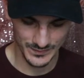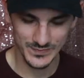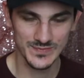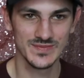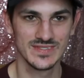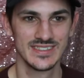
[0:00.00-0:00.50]

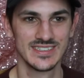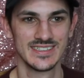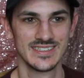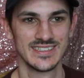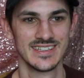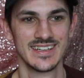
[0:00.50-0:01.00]

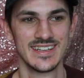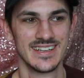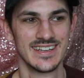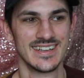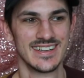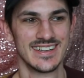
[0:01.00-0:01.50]

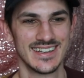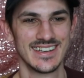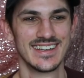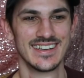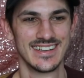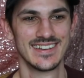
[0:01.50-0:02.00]

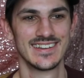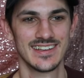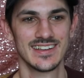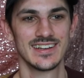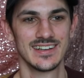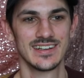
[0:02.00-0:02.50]

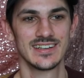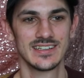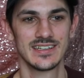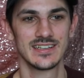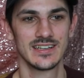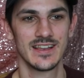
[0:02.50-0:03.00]

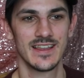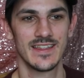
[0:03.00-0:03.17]
The person shown says nothing.